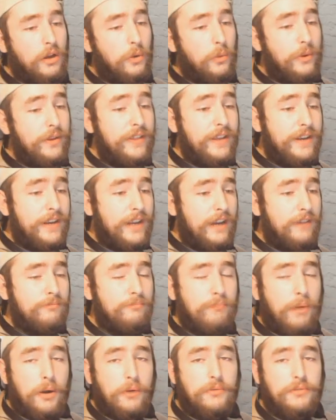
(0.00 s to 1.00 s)
We then have
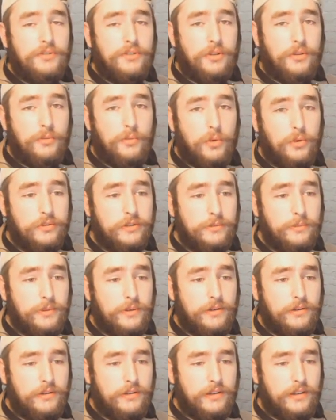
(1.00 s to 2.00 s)
Bones at the water
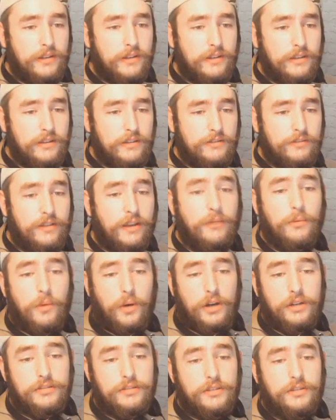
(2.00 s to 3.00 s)
park. They
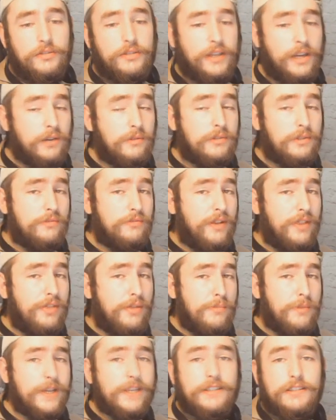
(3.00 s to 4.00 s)
will ask you to help defend
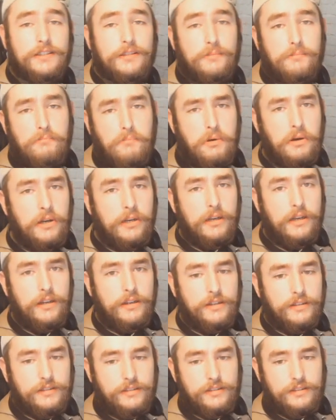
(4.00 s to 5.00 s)
them against some
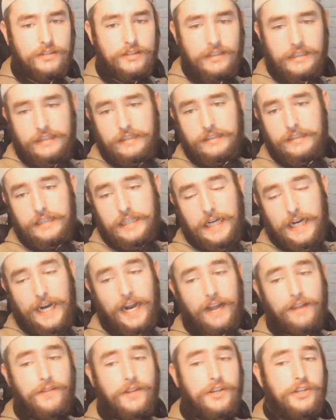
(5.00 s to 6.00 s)
Mirelurks,
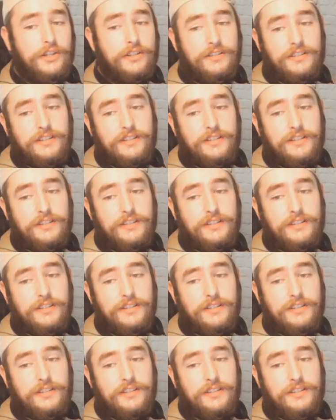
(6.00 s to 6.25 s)
and then you can